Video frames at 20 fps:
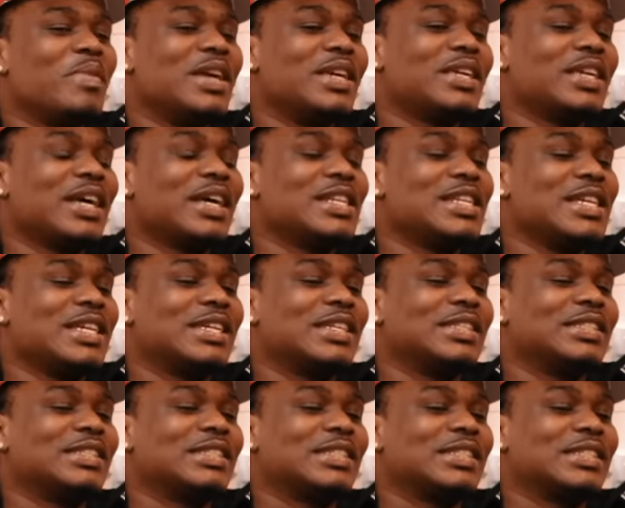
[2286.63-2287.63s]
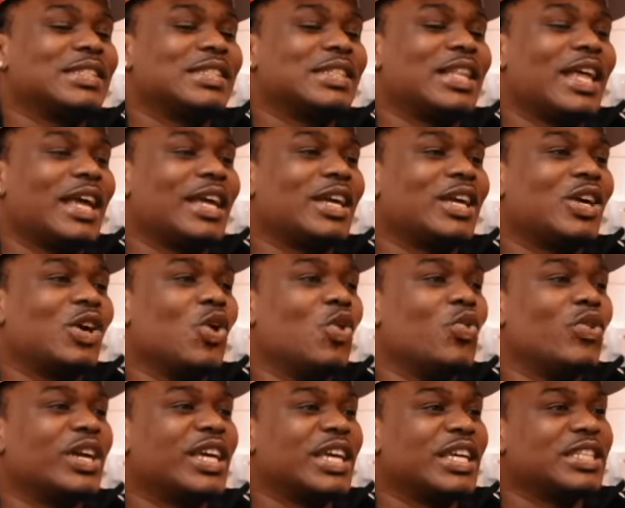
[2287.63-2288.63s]
What like, make y'all niggas like
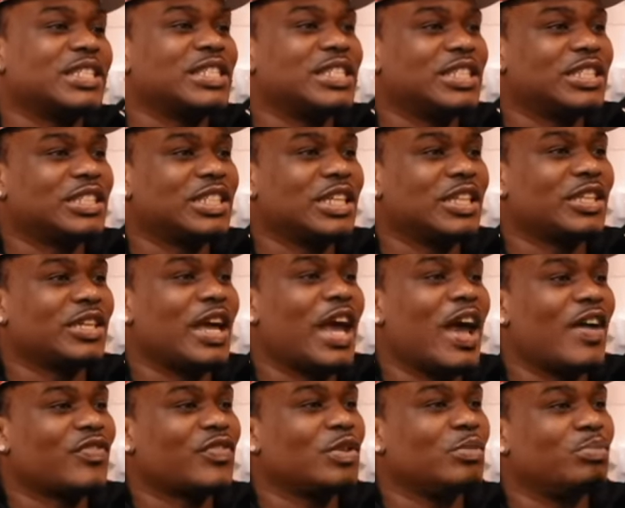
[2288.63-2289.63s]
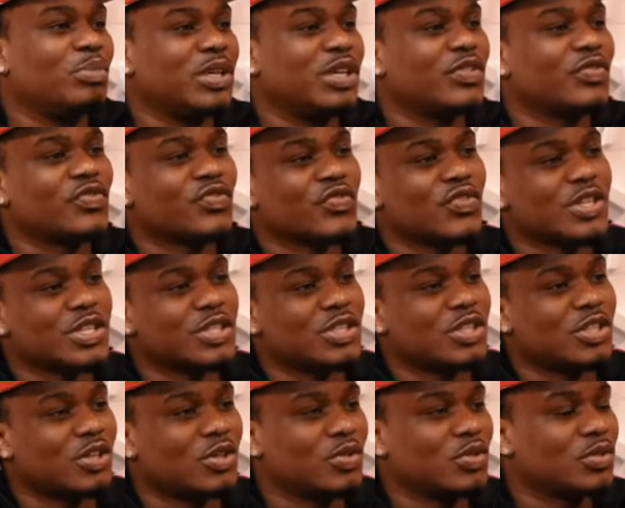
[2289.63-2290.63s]
go against each other after being
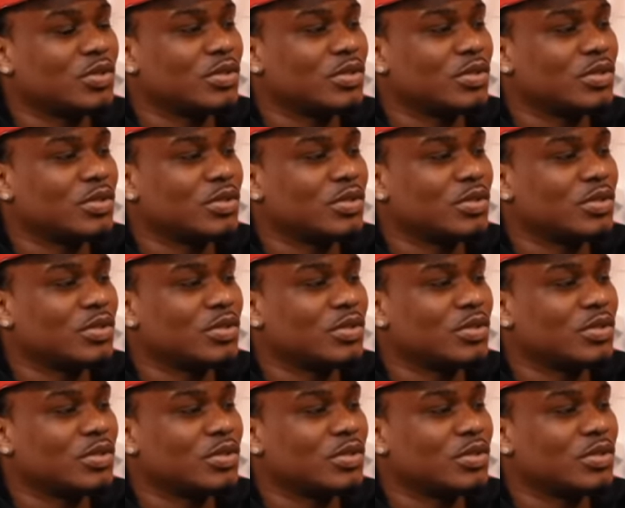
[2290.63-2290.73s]
friends? Though?